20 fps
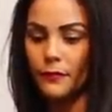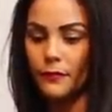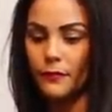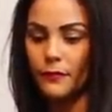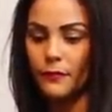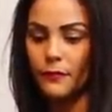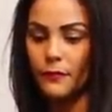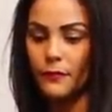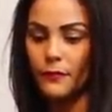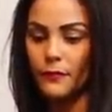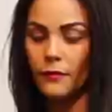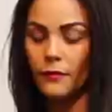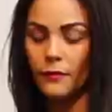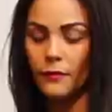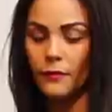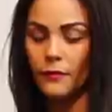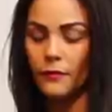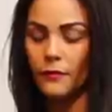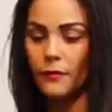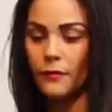
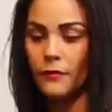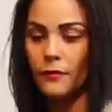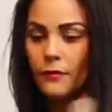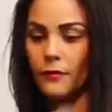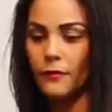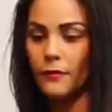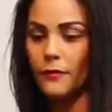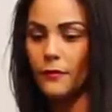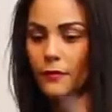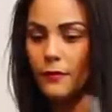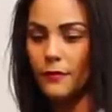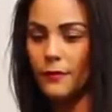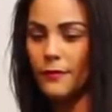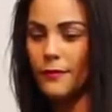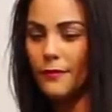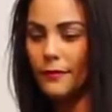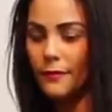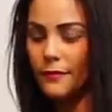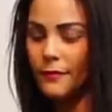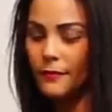
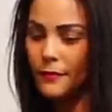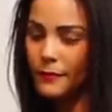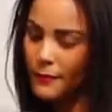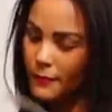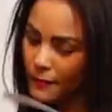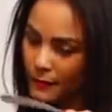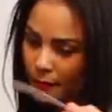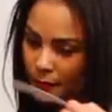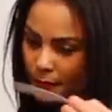The person shown says nothing.